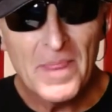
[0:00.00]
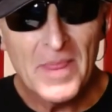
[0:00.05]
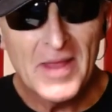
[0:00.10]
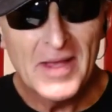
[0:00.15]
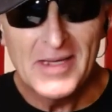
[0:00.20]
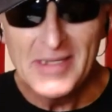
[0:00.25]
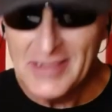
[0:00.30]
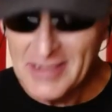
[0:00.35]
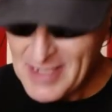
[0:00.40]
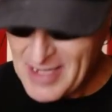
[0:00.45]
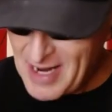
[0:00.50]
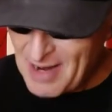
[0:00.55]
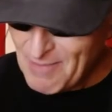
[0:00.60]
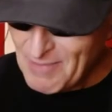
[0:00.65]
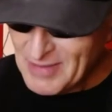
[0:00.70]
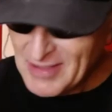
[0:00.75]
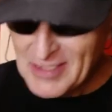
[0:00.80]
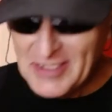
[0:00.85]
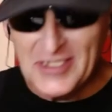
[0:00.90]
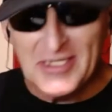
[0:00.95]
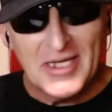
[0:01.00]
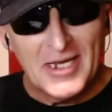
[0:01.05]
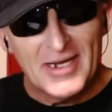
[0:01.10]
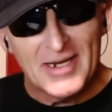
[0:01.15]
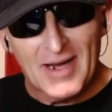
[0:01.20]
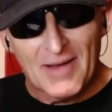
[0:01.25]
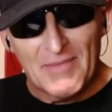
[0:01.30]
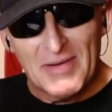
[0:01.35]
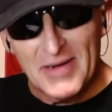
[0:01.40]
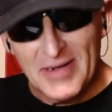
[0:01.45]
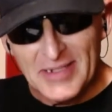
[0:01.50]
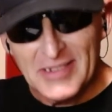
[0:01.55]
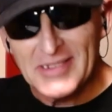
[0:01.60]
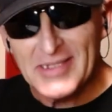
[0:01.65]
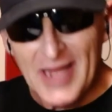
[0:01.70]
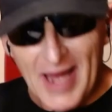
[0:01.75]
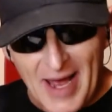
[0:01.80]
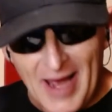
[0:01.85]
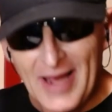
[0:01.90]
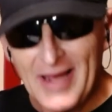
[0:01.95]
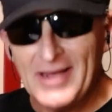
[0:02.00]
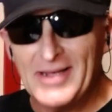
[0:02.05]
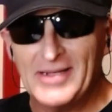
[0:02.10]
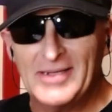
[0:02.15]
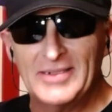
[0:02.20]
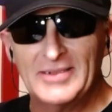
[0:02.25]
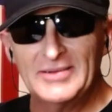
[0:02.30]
He said, "I'm legit. I'm here to stay."